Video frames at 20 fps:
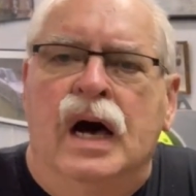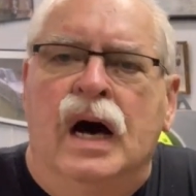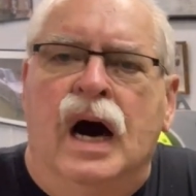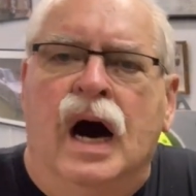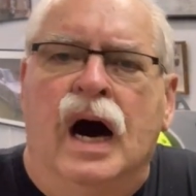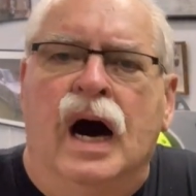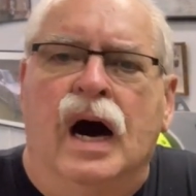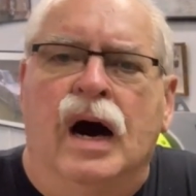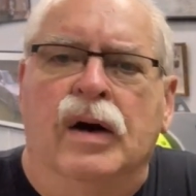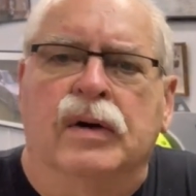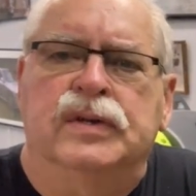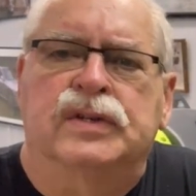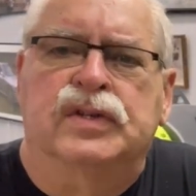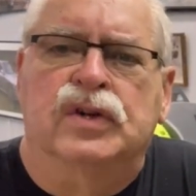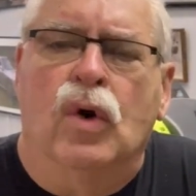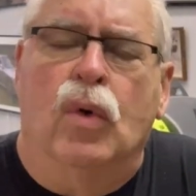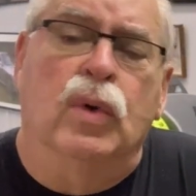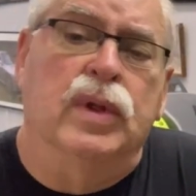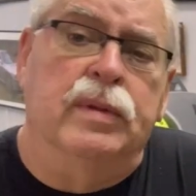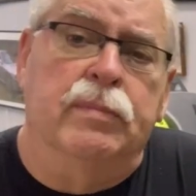
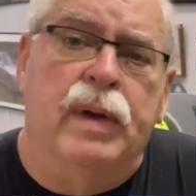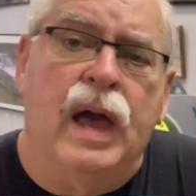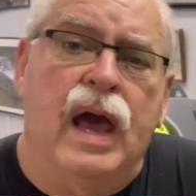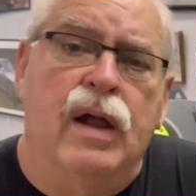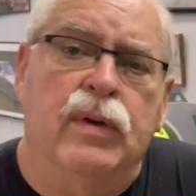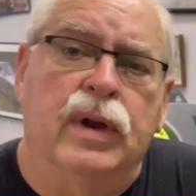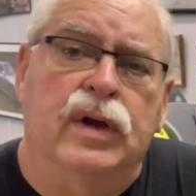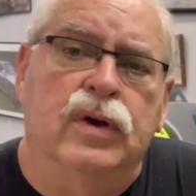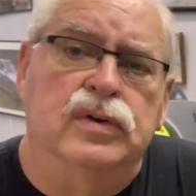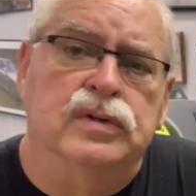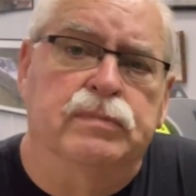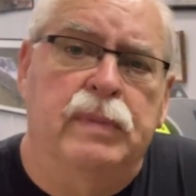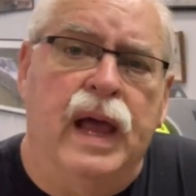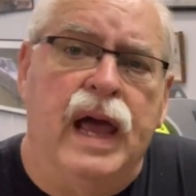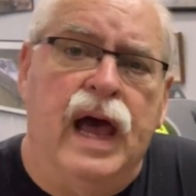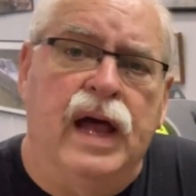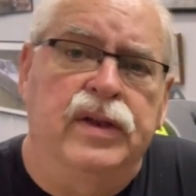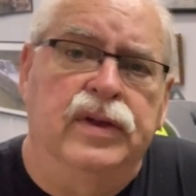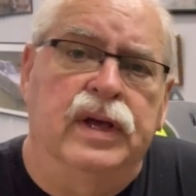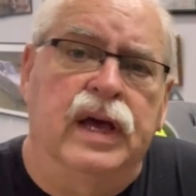So when the battery goes
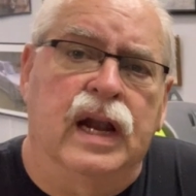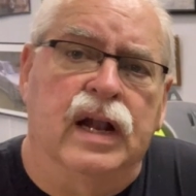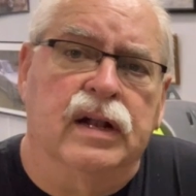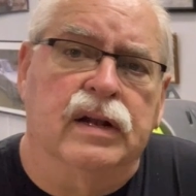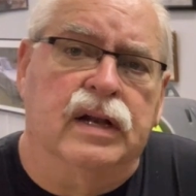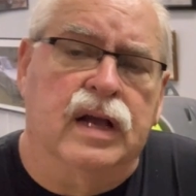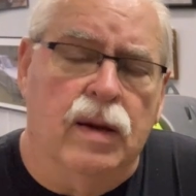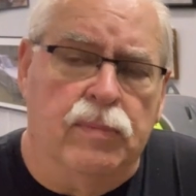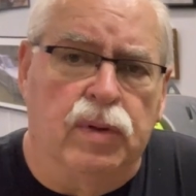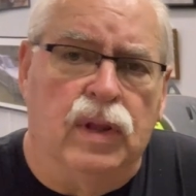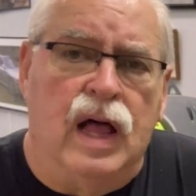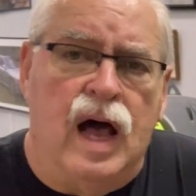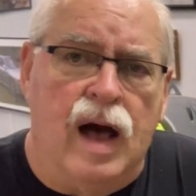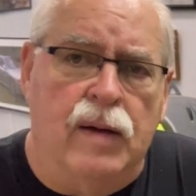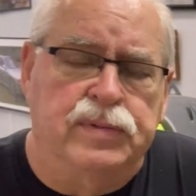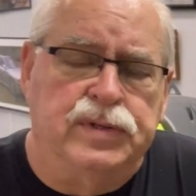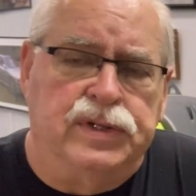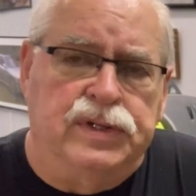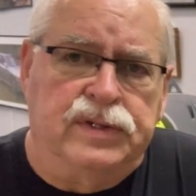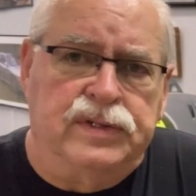bad, you got a
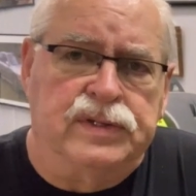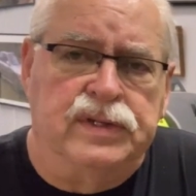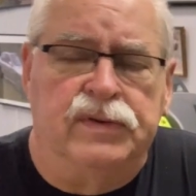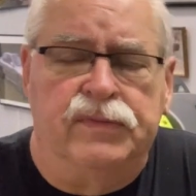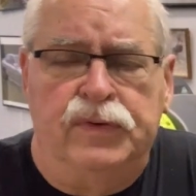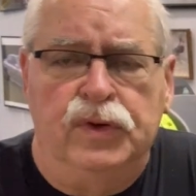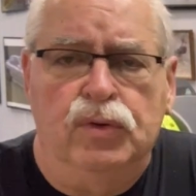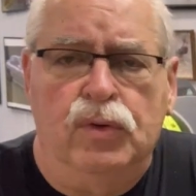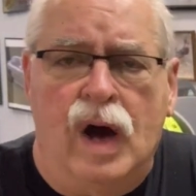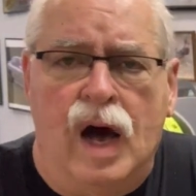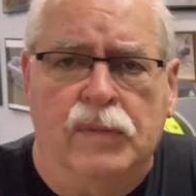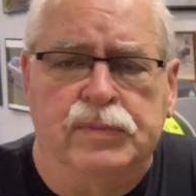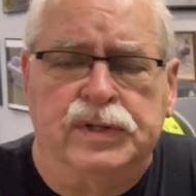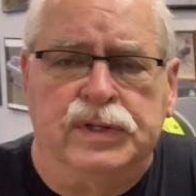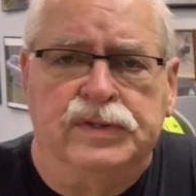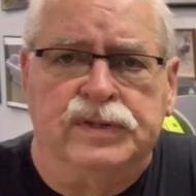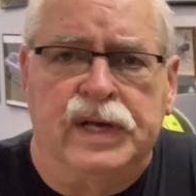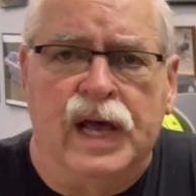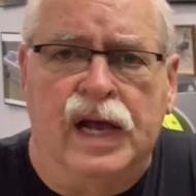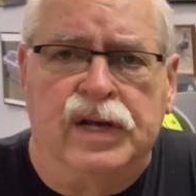few
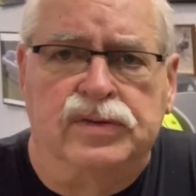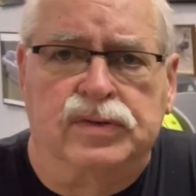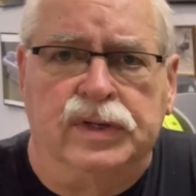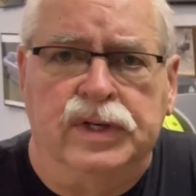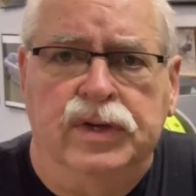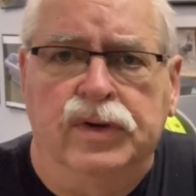options actually.